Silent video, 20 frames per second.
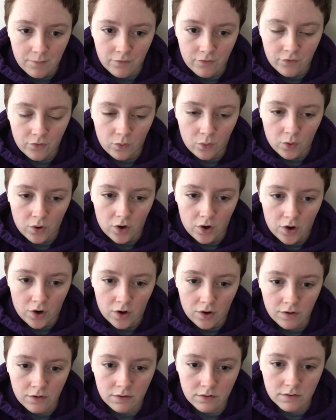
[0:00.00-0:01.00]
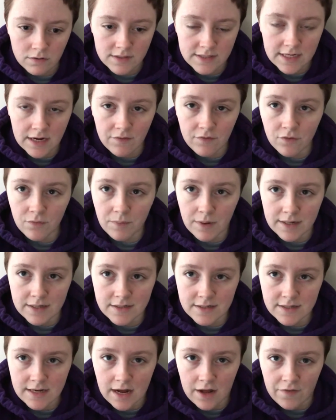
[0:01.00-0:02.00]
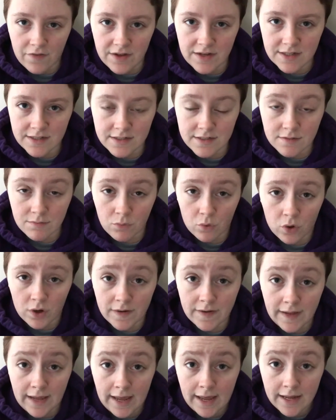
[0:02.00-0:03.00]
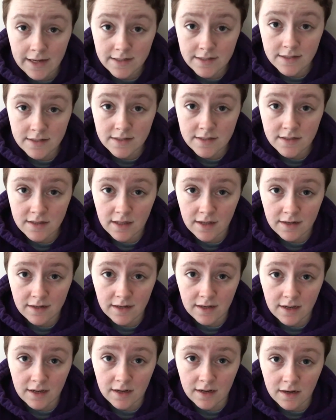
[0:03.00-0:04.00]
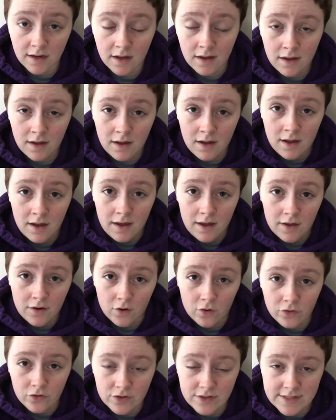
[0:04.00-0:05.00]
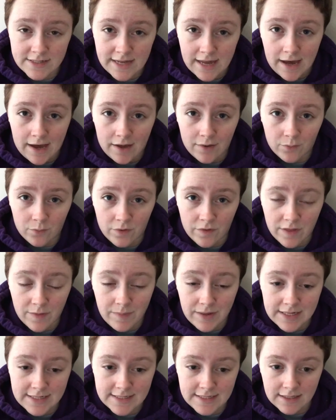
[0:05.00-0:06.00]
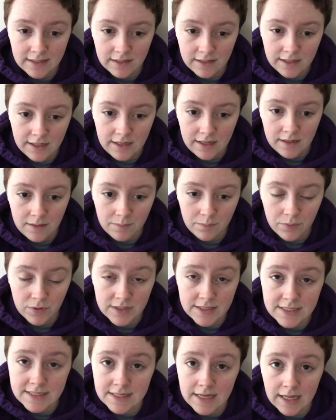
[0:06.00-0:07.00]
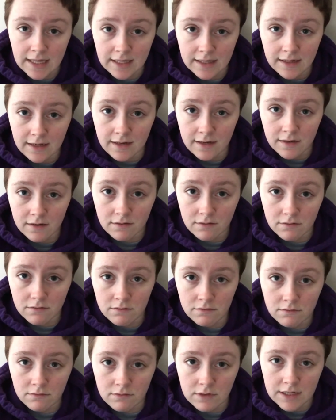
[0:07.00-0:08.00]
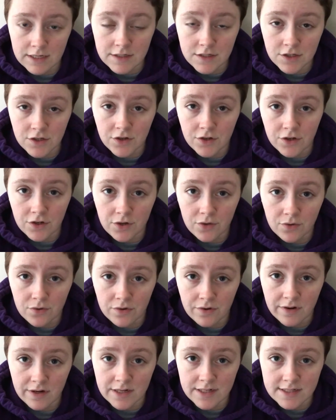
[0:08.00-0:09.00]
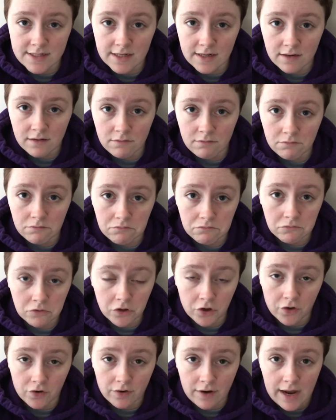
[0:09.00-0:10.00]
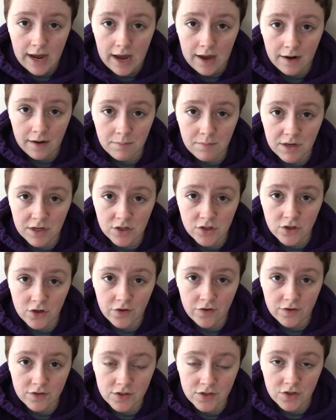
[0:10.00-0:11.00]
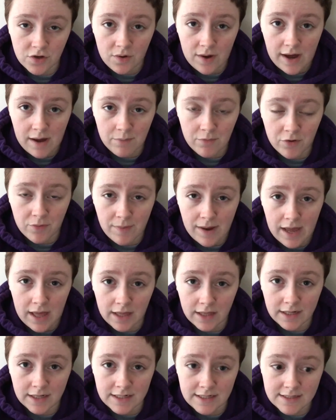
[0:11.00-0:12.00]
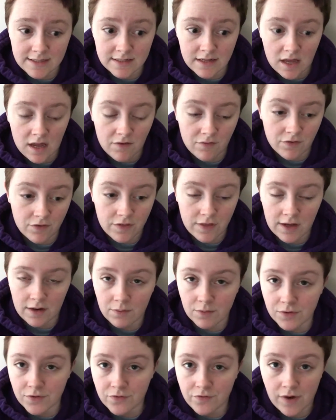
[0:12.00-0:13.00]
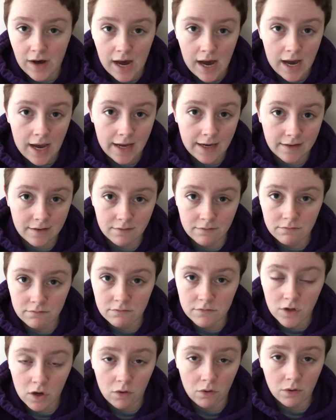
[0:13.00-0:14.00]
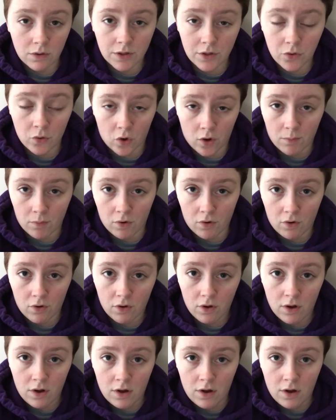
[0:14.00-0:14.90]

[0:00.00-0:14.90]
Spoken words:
for several months now. They did some more tests. They did an ultrasound where they basically put saline into your uterus and look around and make sure there's no abnormalities. Everything was fine, totally normal.